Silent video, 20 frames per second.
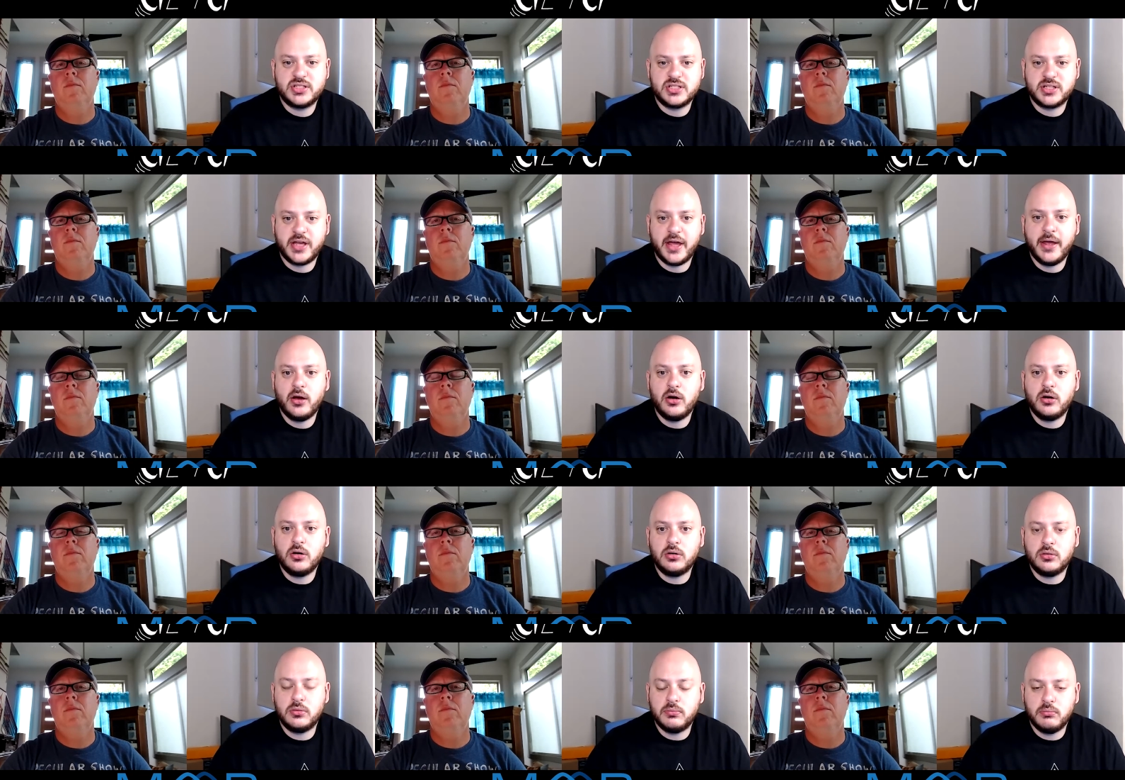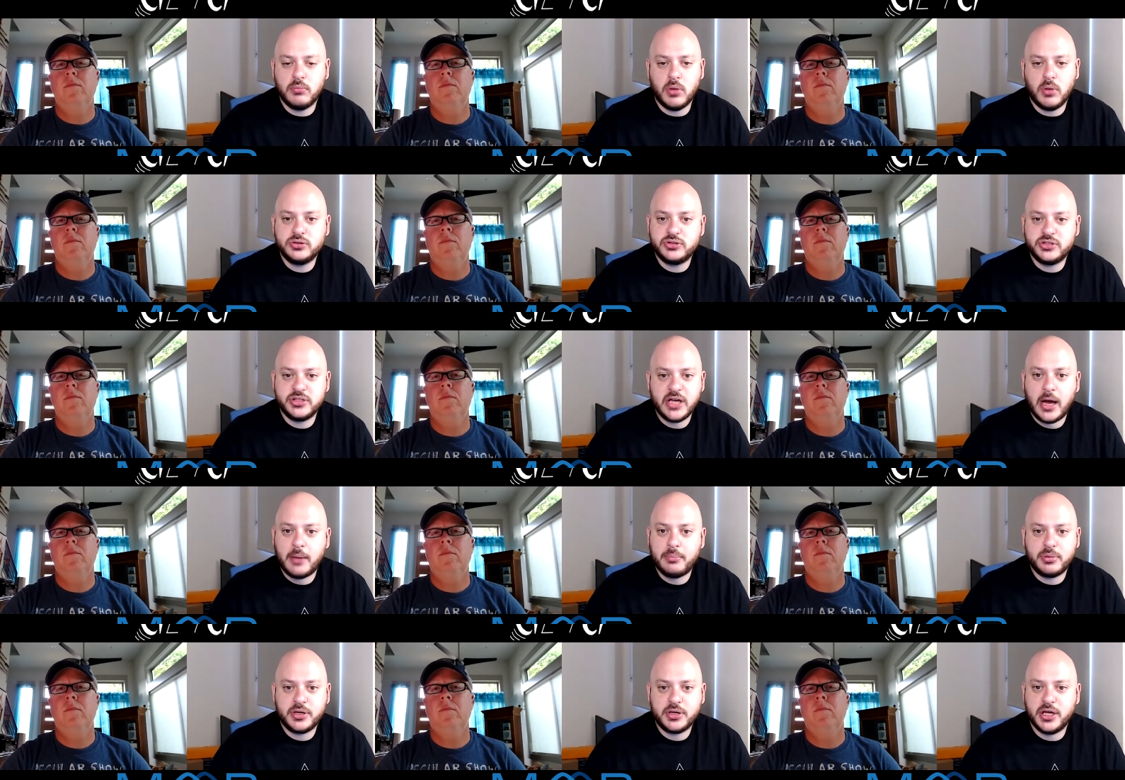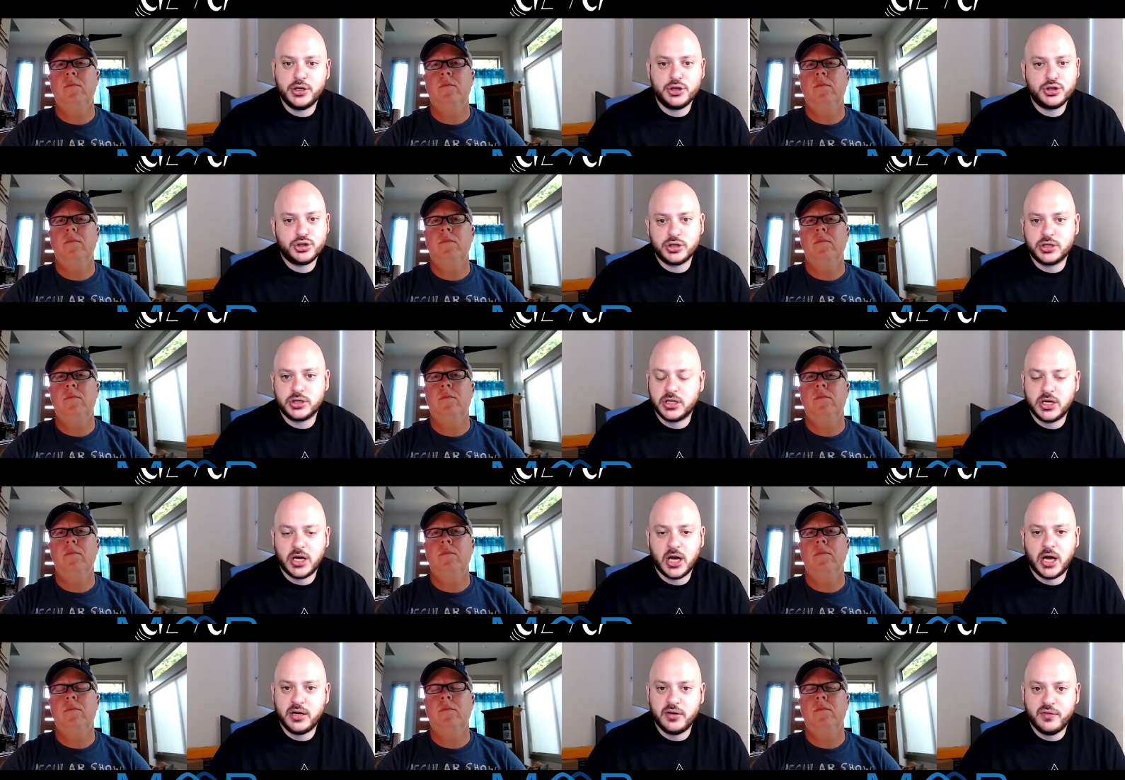Speaker 1: scale multi
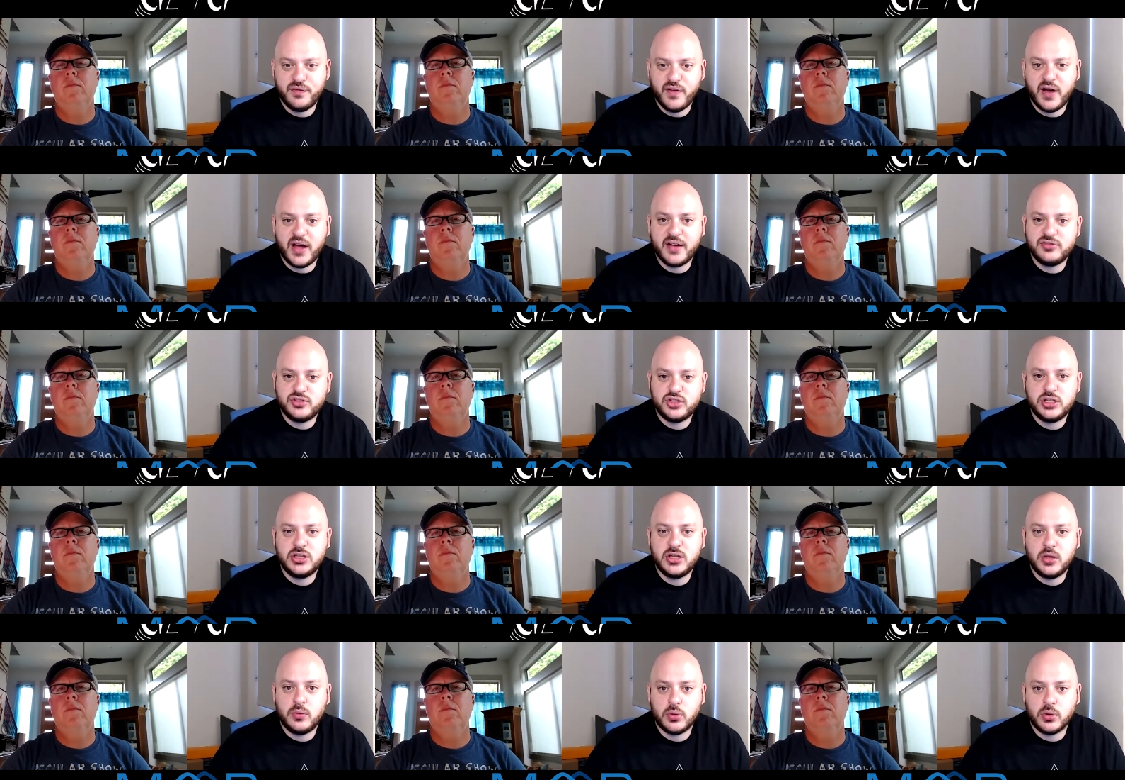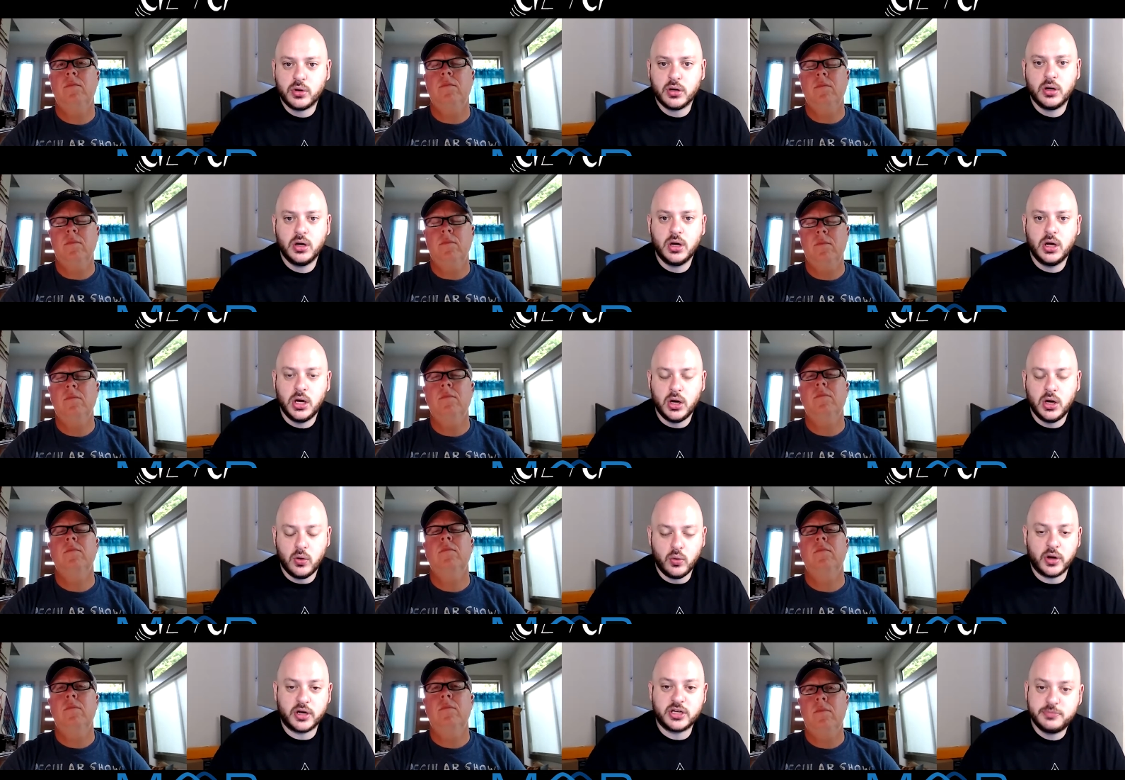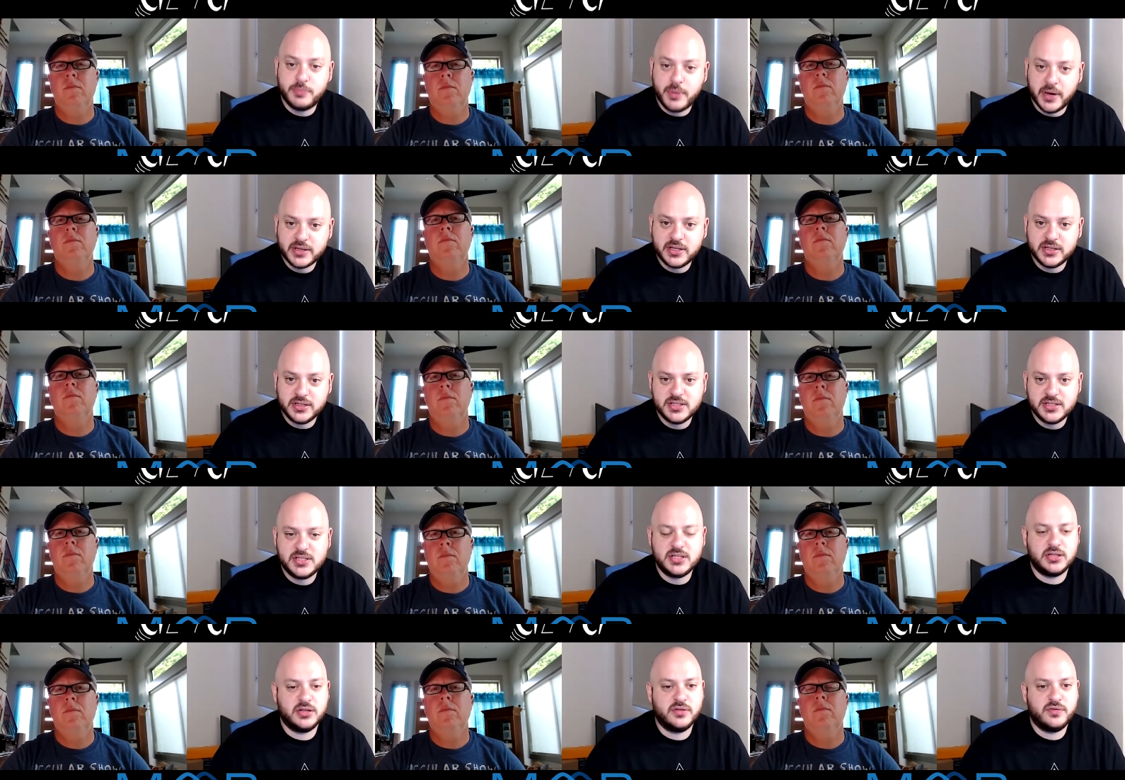application kind of 5G that mm-hmm. we're we're expecting to
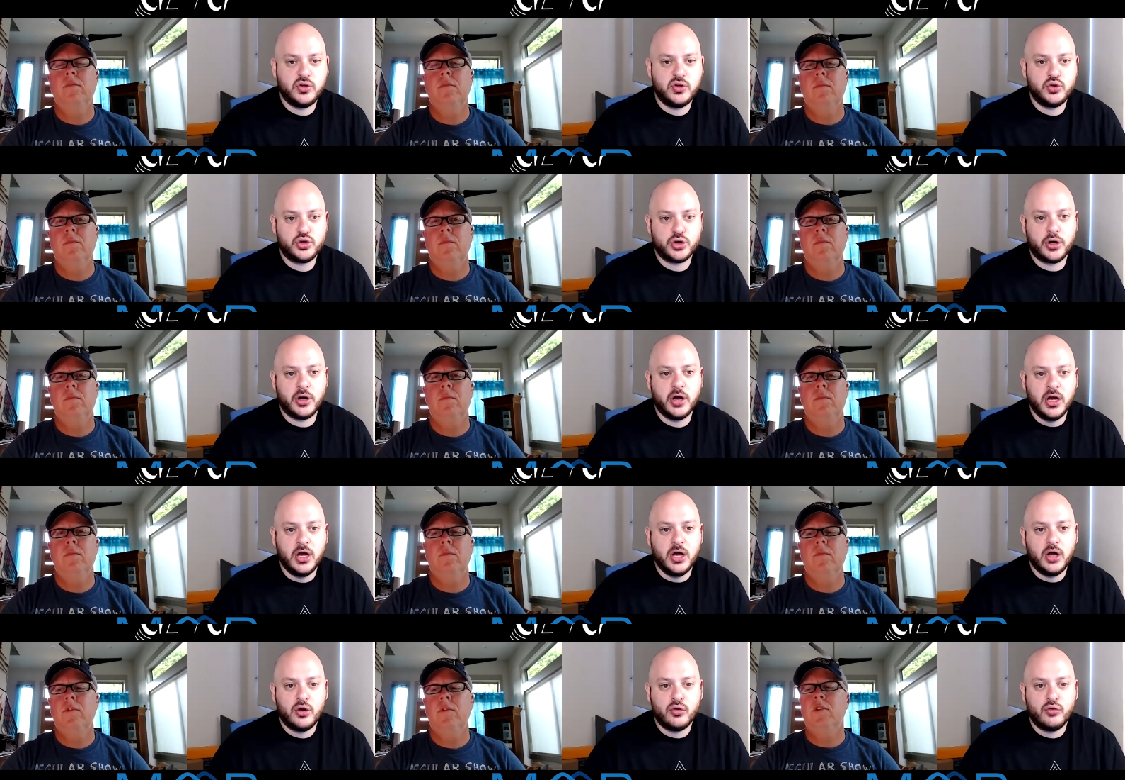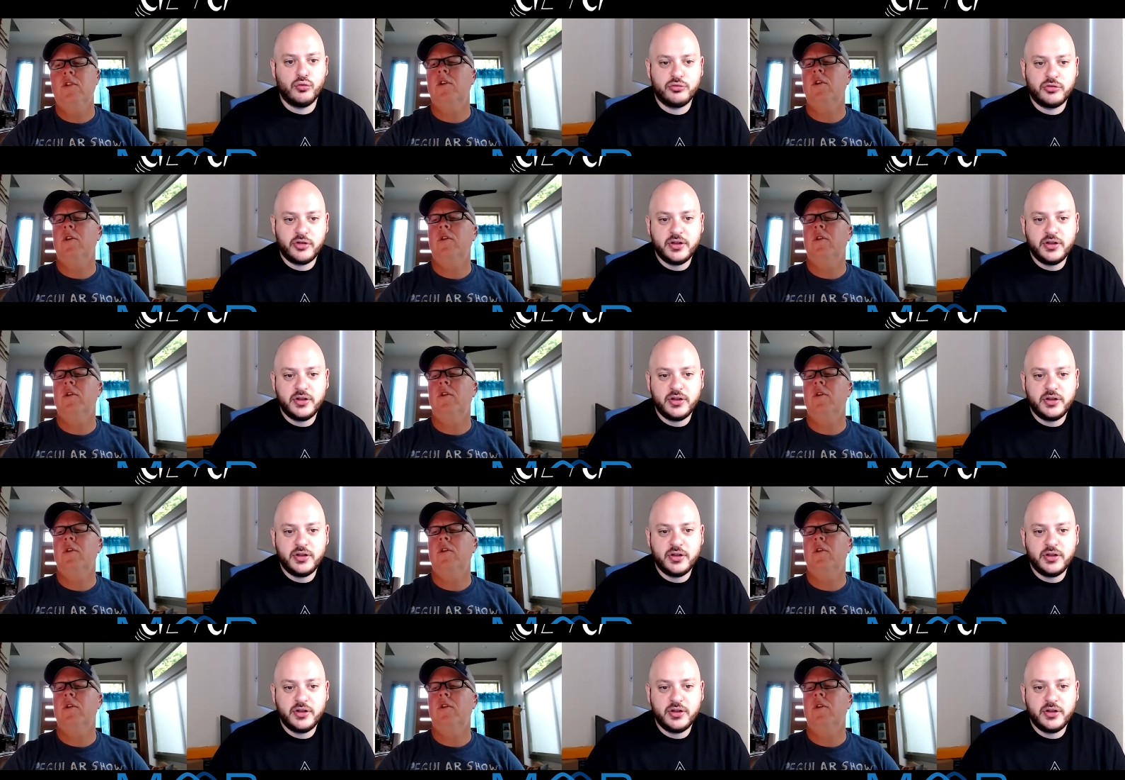see in the future. Sure.